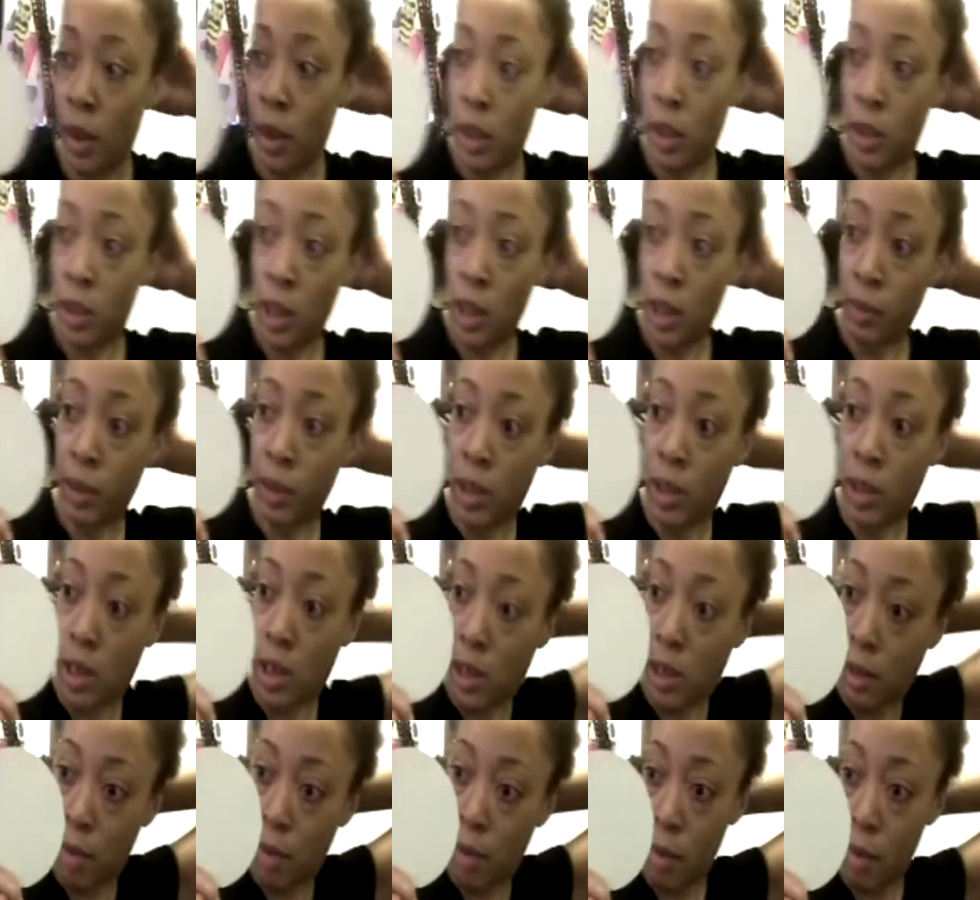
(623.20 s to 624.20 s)
So I'm just looking
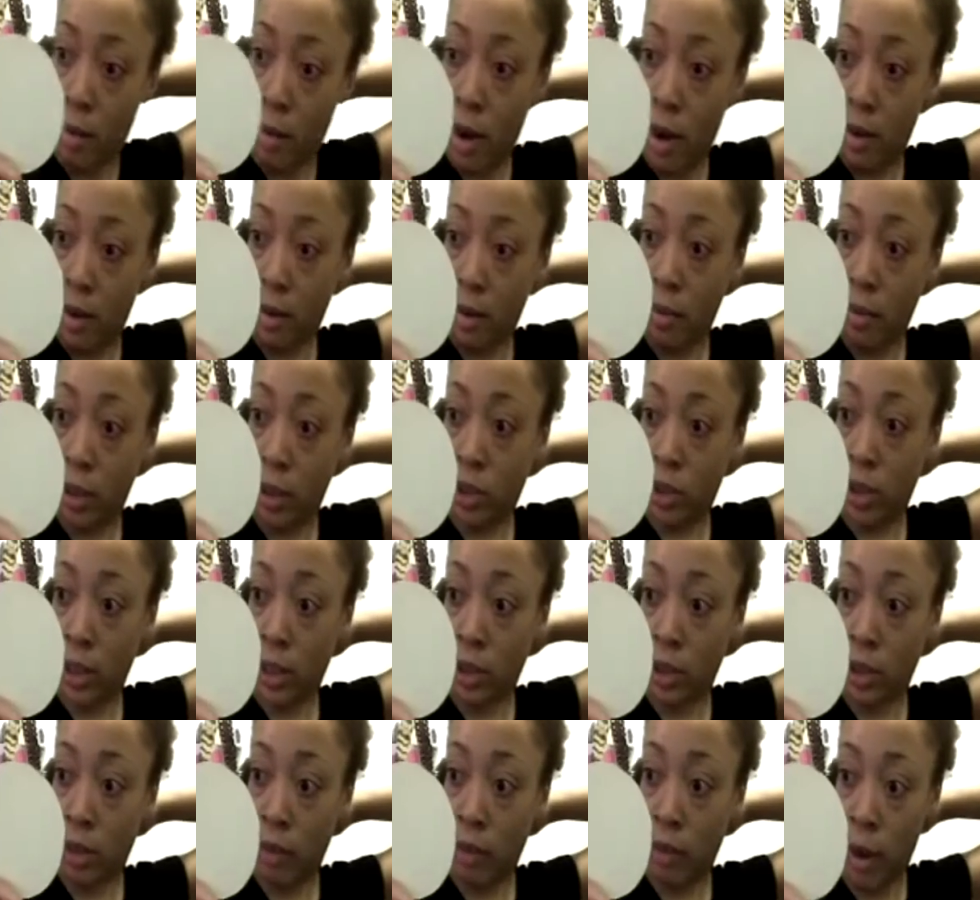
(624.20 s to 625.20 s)
in my mirror to make sure
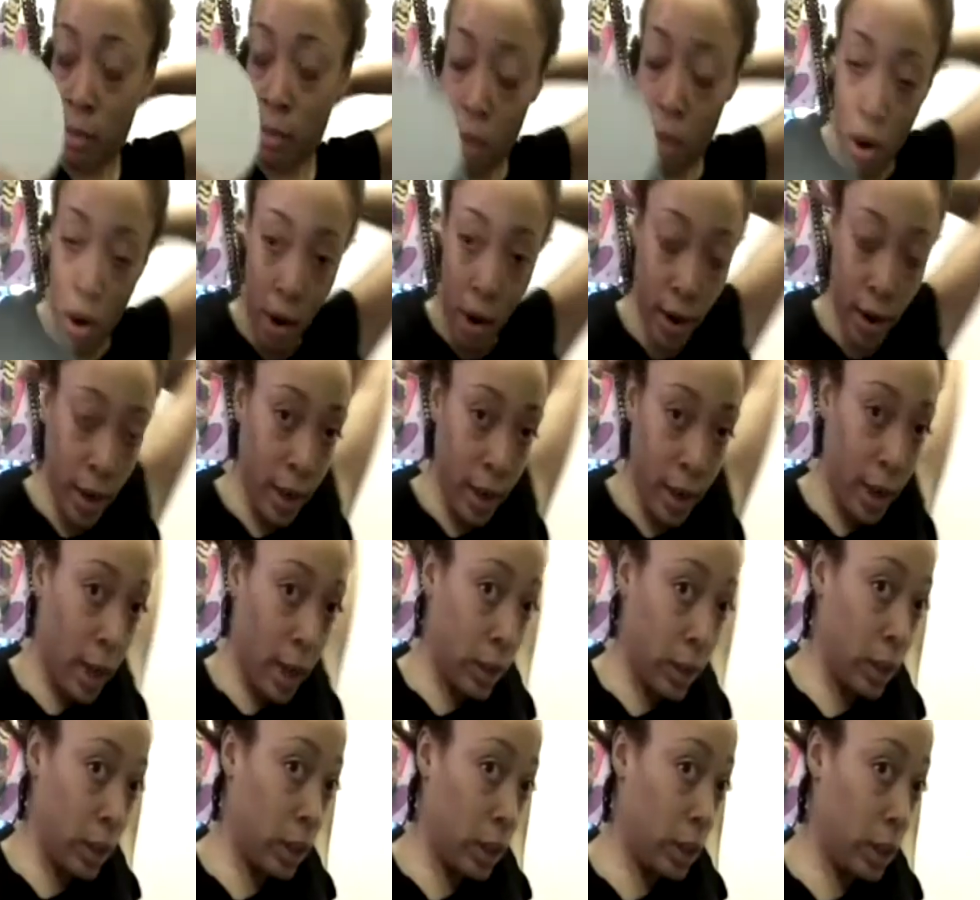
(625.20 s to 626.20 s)
that's the right part.
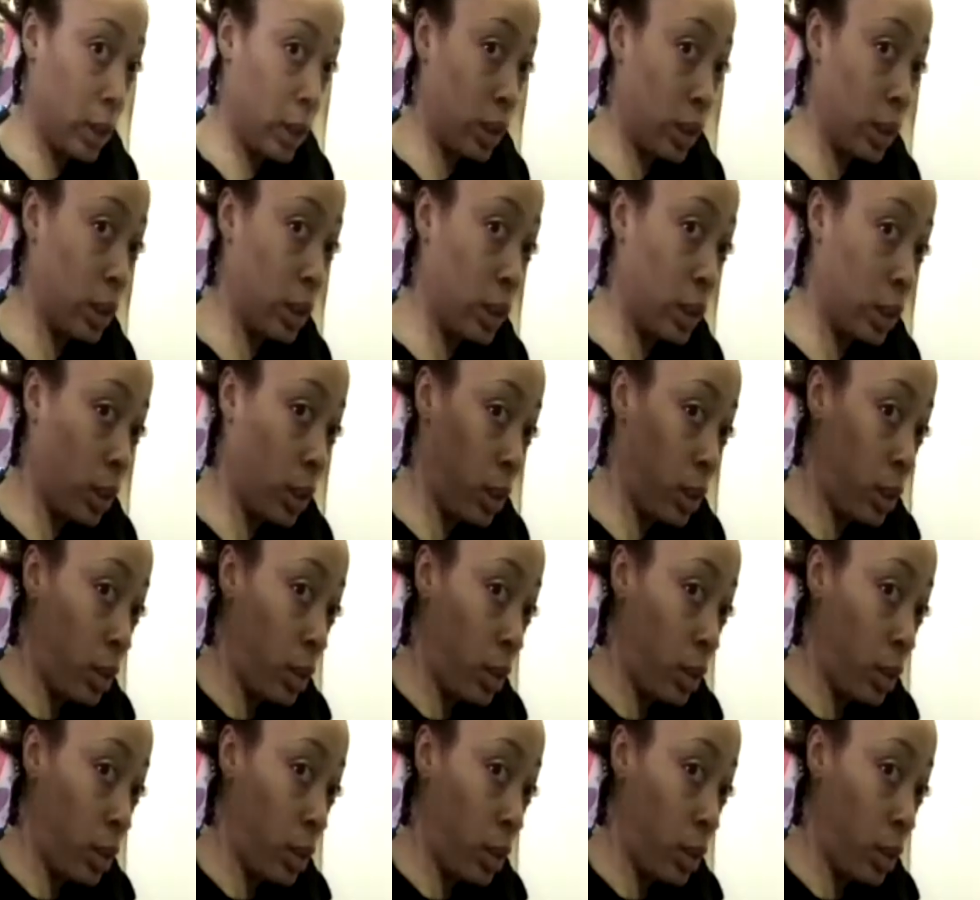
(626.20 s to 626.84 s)
Yes, it is.